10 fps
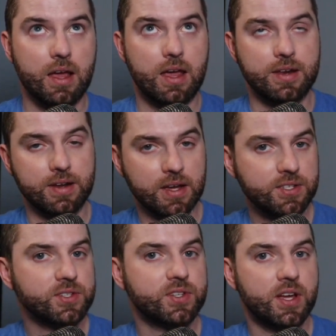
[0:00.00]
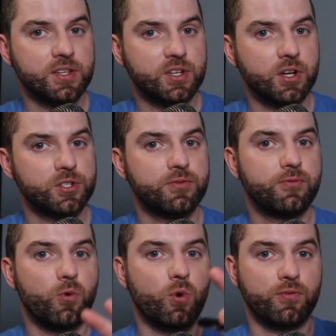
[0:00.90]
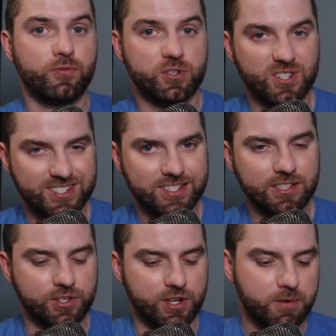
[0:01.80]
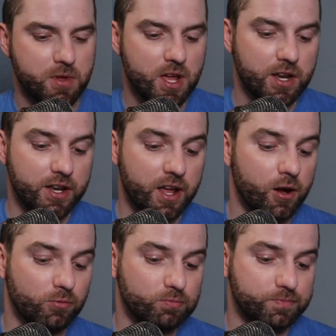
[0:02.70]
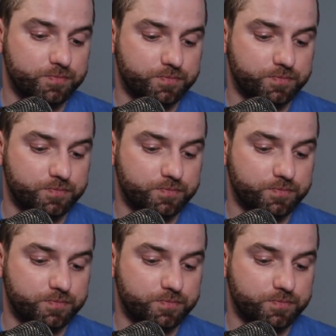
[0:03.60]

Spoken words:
a nice design touch for versatility. Now,